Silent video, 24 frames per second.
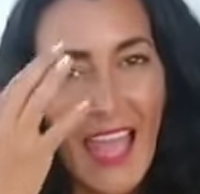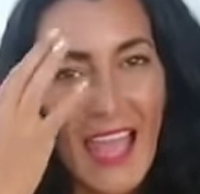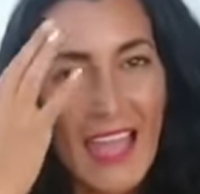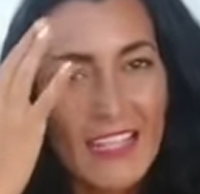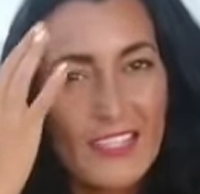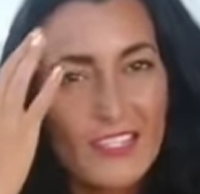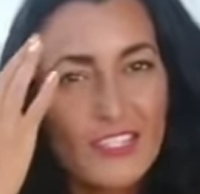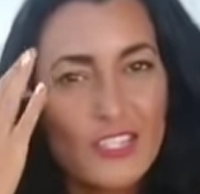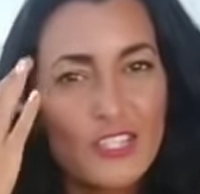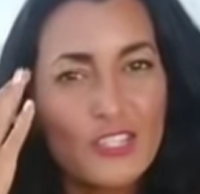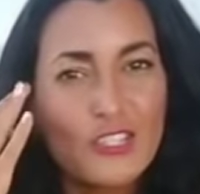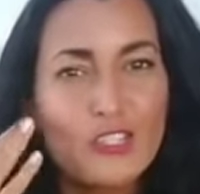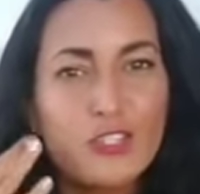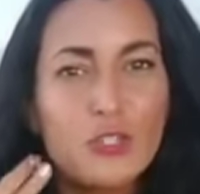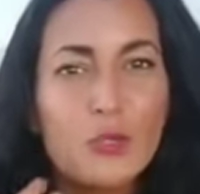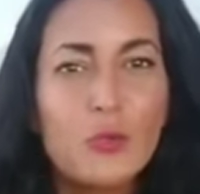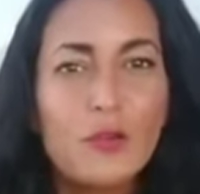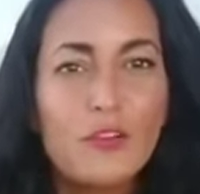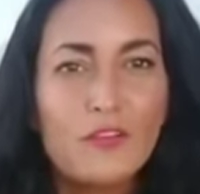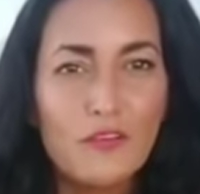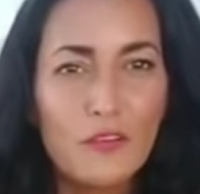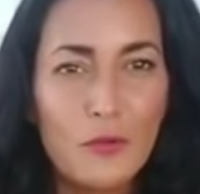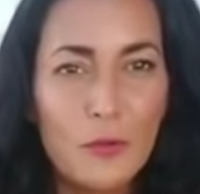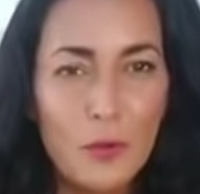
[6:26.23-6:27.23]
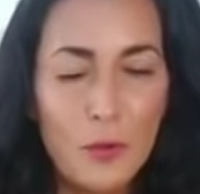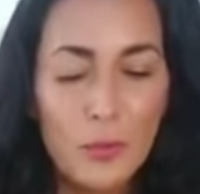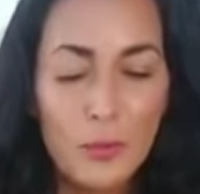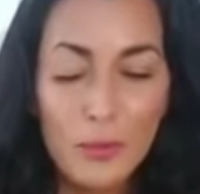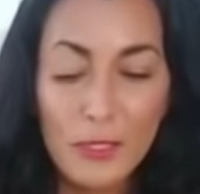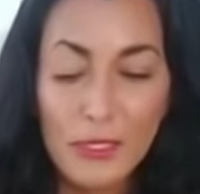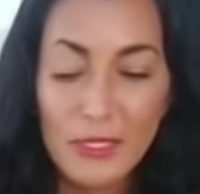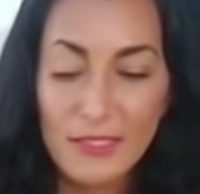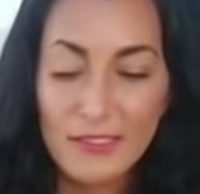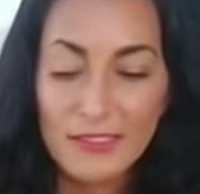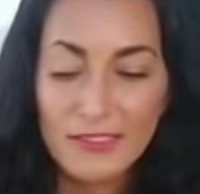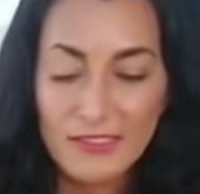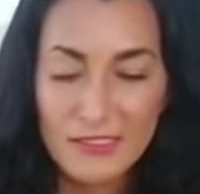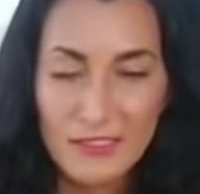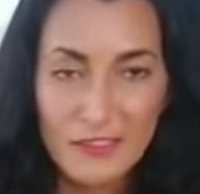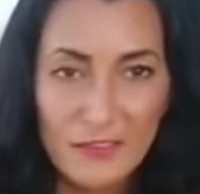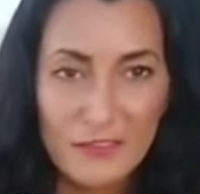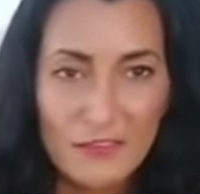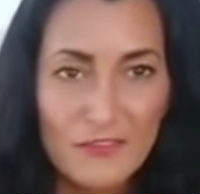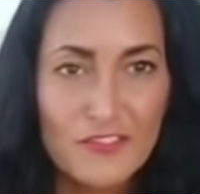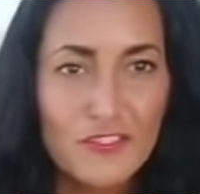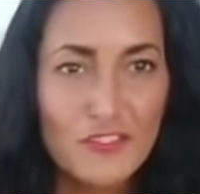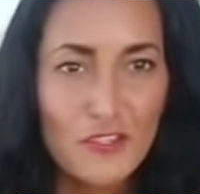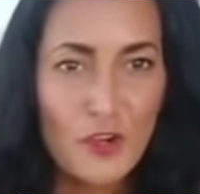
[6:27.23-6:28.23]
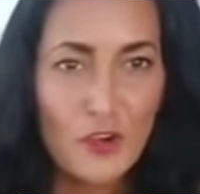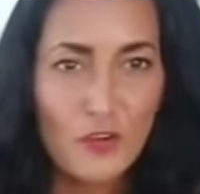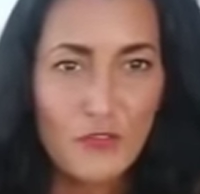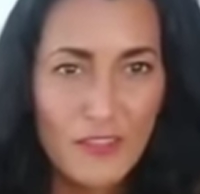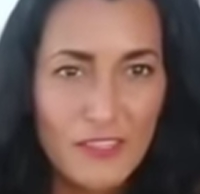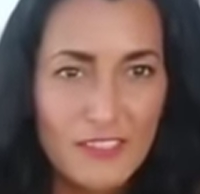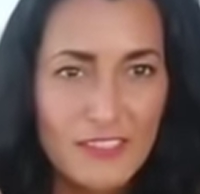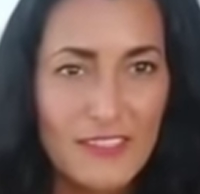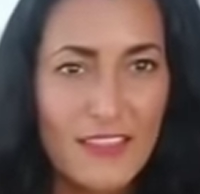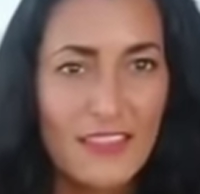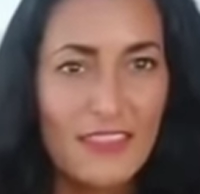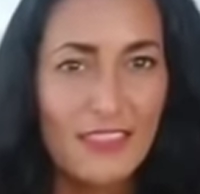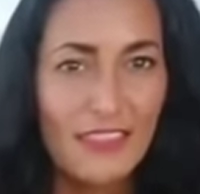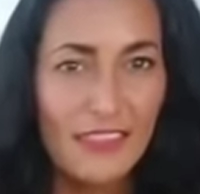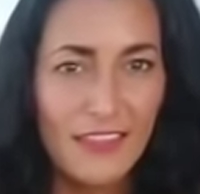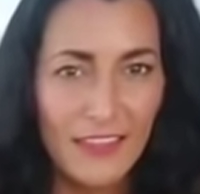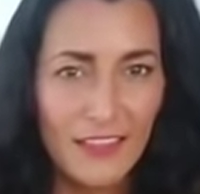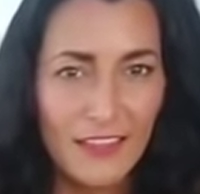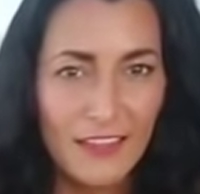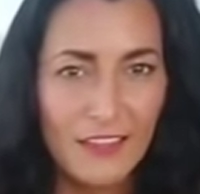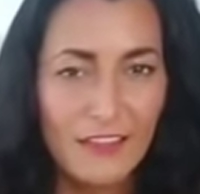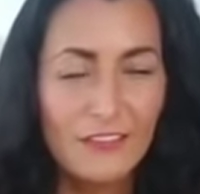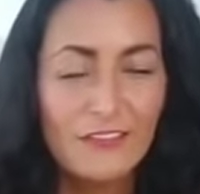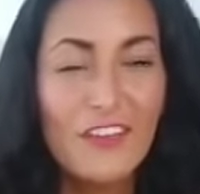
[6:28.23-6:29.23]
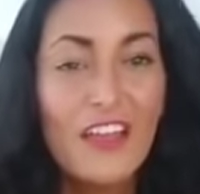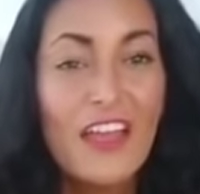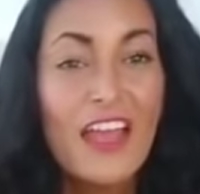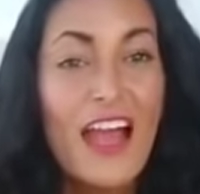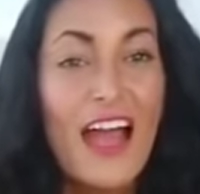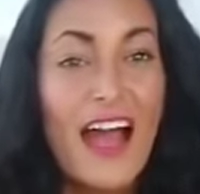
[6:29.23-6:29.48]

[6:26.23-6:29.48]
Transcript: and to do it from a place of service and love,